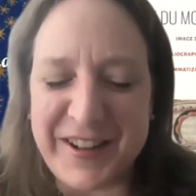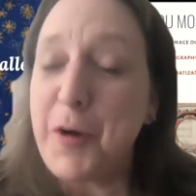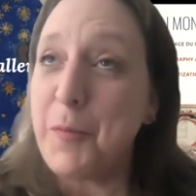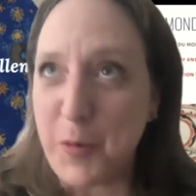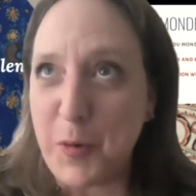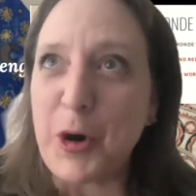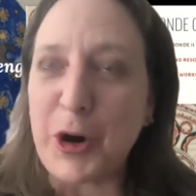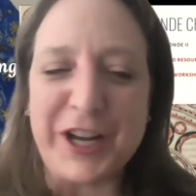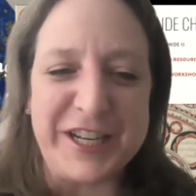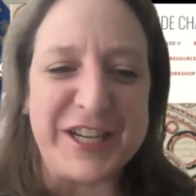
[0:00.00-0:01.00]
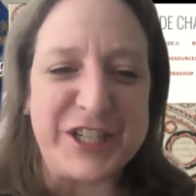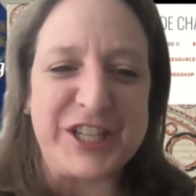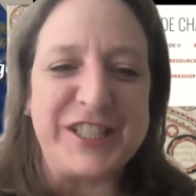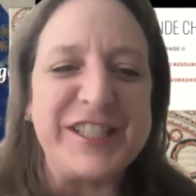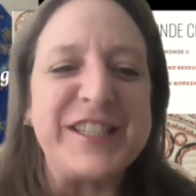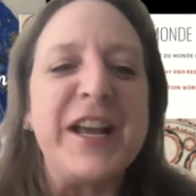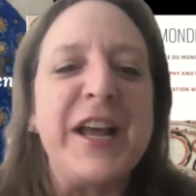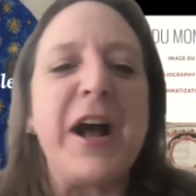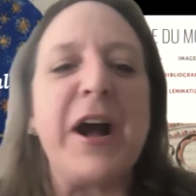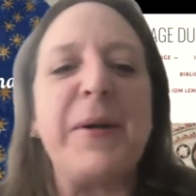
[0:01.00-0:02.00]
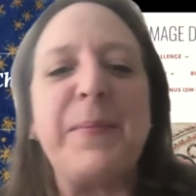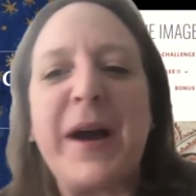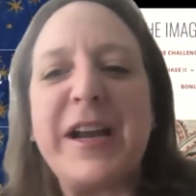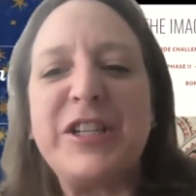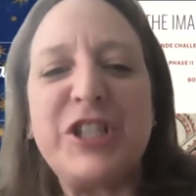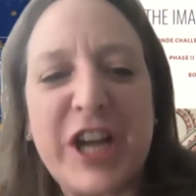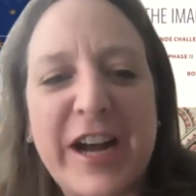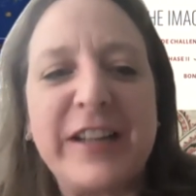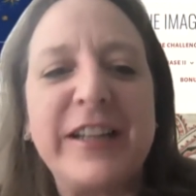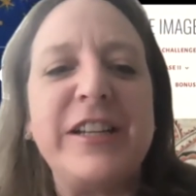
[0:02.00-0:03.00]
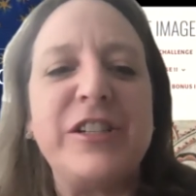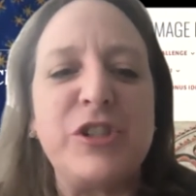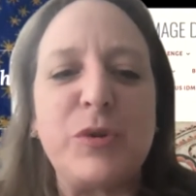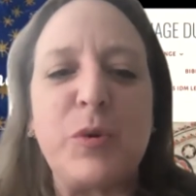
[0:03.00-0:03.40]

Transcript: more uneditions might challenge